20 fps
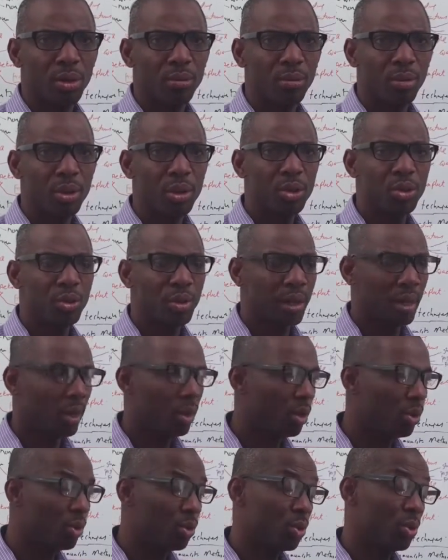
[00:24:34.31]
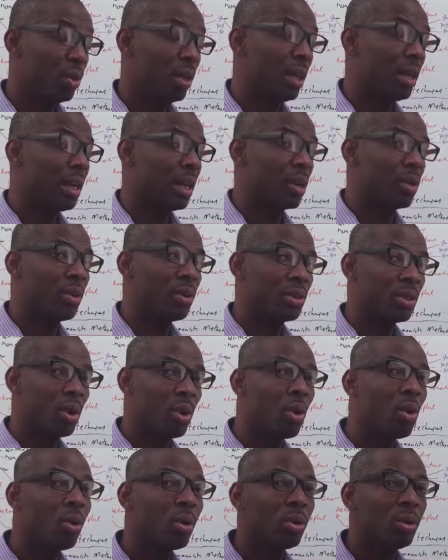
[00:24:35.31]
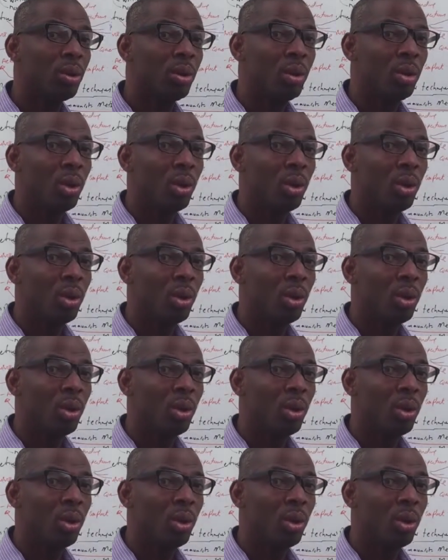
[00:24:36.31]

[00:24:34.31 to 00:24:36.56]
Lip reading: monitoring and control, and across the whole